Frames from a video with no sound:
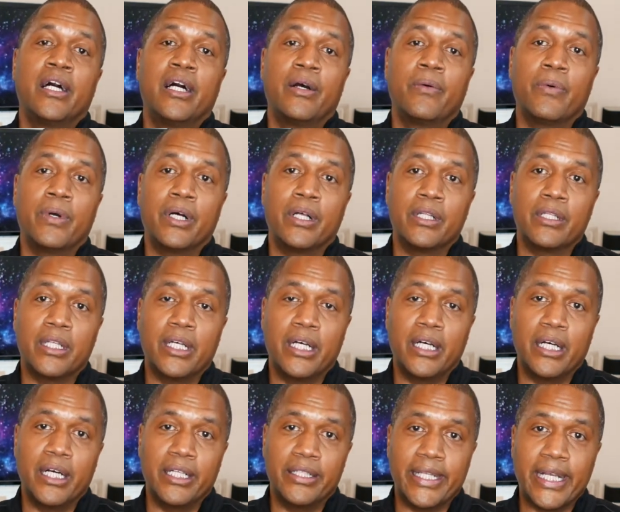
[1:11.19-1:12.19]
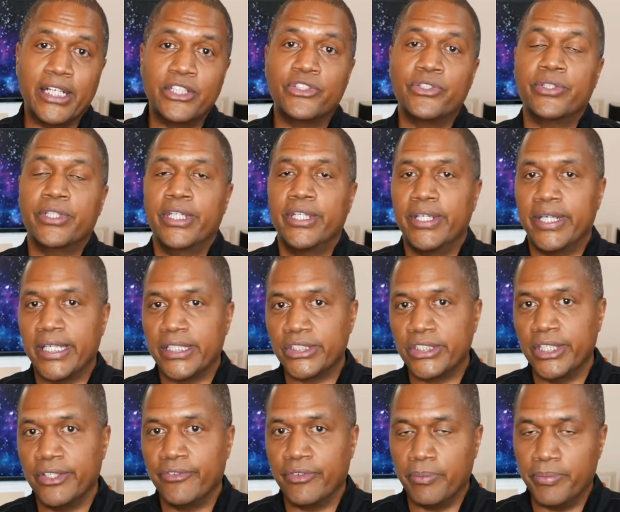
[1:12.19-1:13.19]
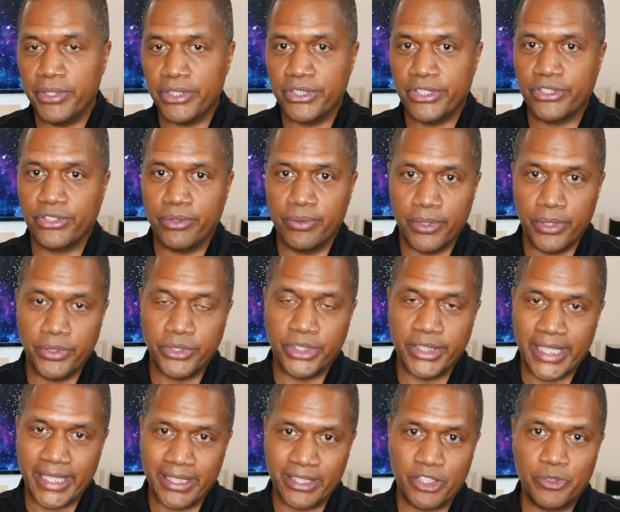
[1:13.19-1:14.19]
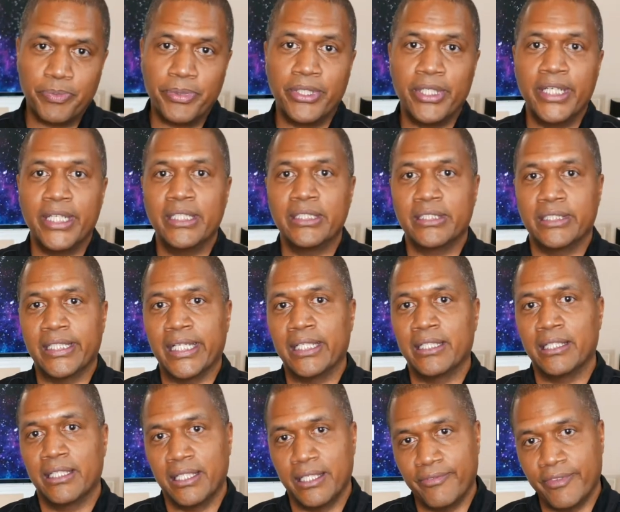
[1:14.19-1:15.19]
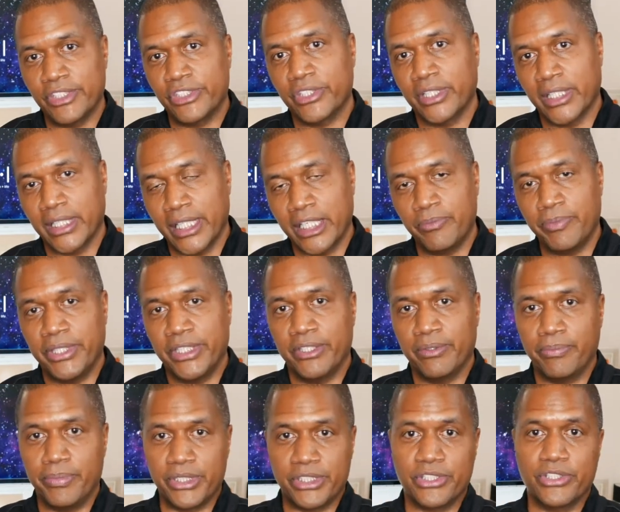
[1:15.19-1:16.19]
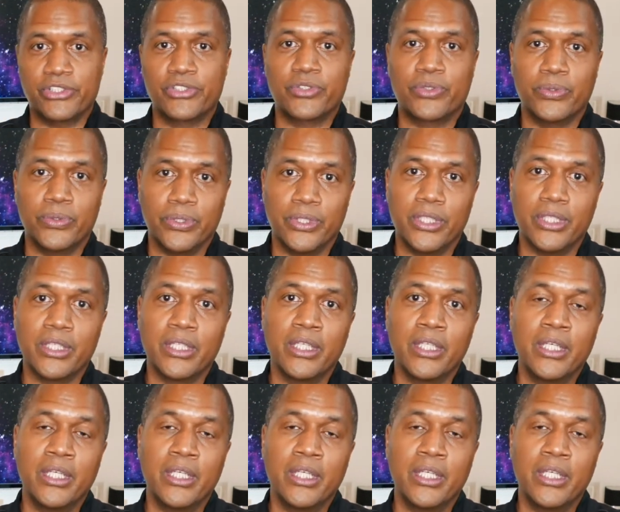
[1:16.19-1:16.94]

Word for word: Well, a natural curiosity for business arose in that experience, and that eventually led me to business school.